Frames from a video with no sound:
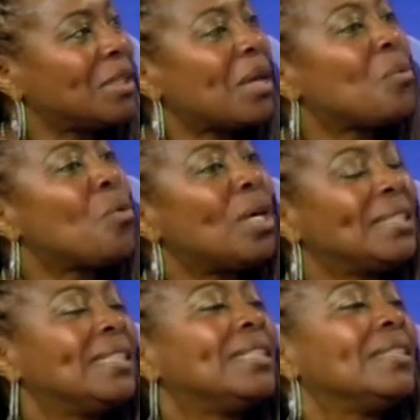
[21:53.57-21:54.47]
They
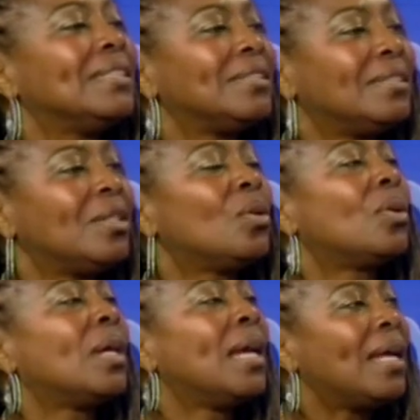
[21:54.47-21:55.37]
wanted
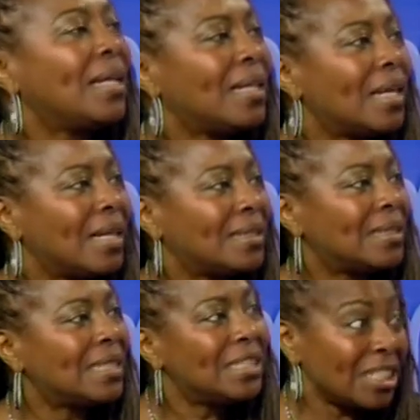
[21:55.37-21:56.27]
your
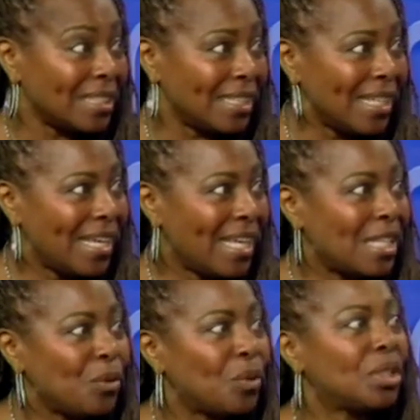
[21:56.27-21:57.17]
attention and
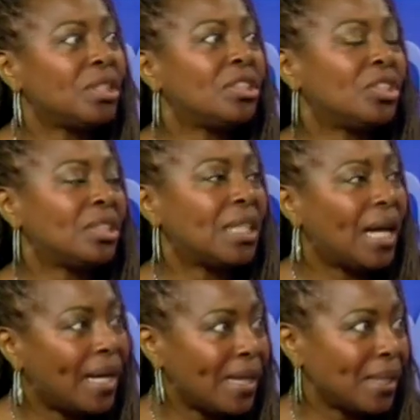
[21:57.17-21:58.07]
they wanted your
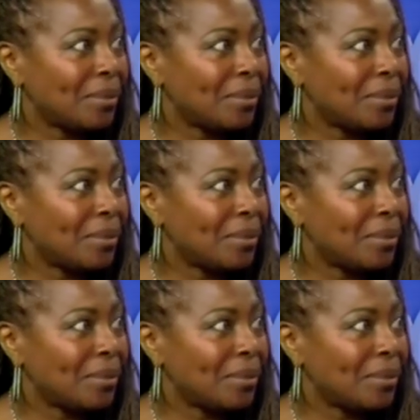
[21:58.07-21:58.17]
time.